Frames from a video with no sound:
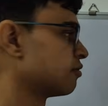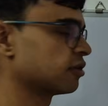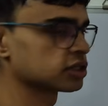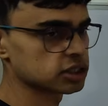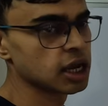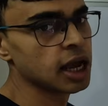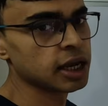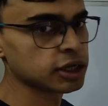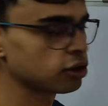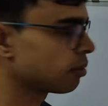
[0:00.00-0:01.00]
First,
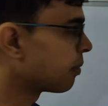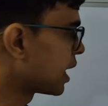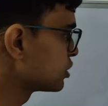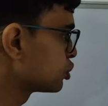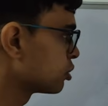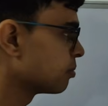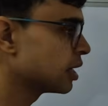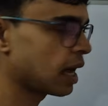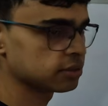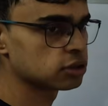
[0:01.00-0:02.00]
your maths should
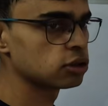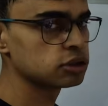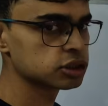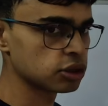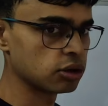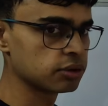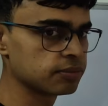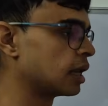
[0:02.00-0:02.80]
be absolute strong.